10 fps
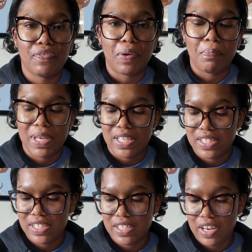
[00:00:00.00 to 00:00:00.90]
from me
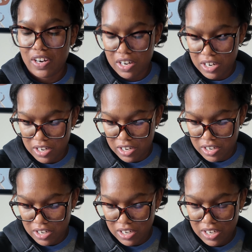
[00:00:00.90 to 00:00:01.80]
to
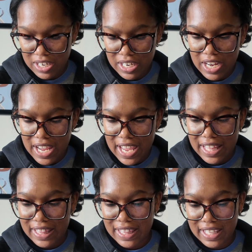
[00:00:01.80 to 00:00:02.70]
her,
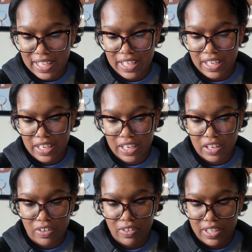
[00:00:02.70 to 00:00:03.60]
and then
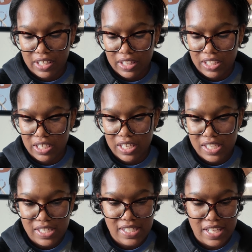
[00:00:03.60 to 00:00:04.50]
on the
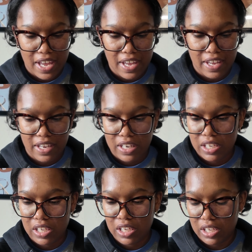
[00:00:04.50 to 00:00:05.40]

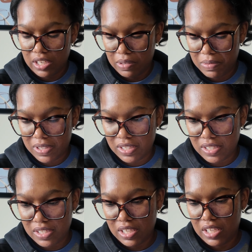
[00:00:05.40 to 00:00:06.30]
inside,
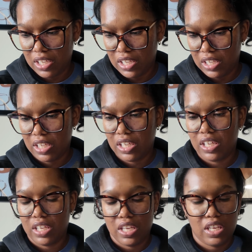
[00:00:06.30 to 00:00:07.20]
let's see,
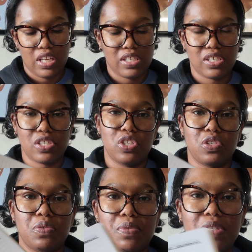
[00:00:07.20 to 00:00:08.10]
I just
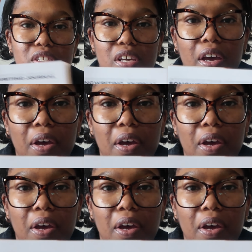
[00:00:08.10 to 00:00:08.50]
used